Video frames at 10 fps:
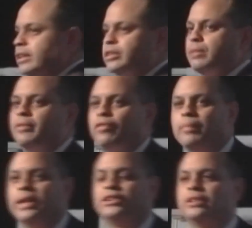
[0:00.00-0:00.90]
is some
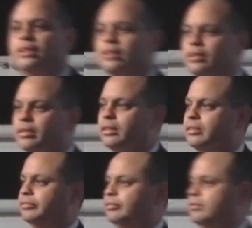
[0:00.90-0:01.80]
information
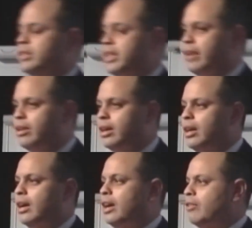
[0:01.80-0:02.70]

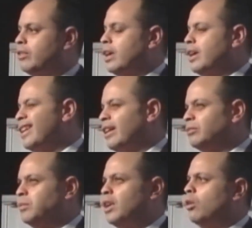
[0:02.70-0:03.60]
that I
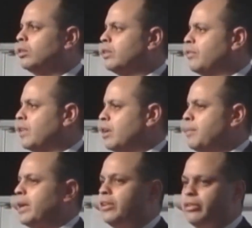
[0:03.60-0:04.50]
got a hold of
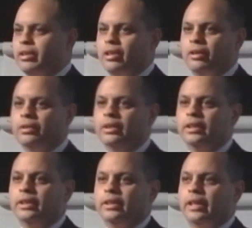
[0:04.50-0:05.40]
about a year ago
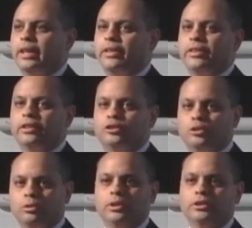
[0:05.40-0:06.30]
that I think
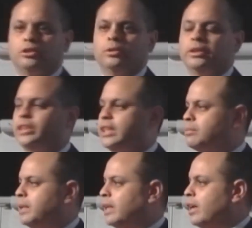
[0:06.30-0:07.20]
truly
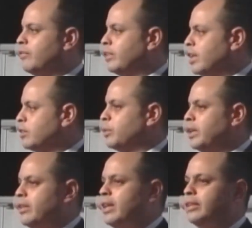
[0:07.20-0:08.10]
changed my life. You guys
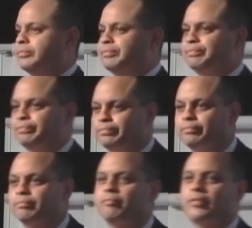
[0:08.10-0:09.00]
want to hear that?
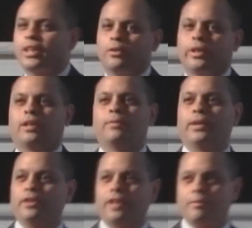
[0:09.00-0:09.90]
Okay,
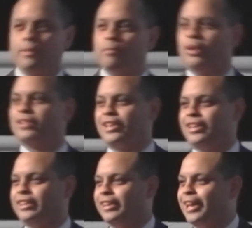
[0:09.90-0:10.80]
come on, you got to be more
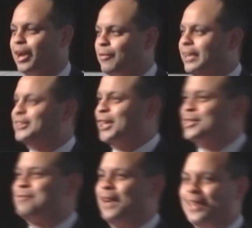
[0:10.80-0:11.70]
excited than that. I mean, it
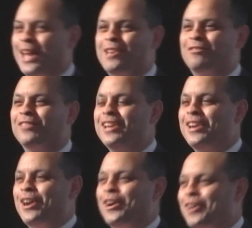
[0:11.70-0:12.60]
changed my life.
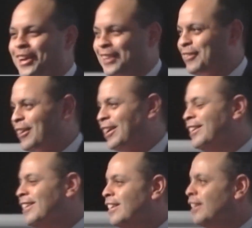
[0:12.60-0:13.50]
All right, great.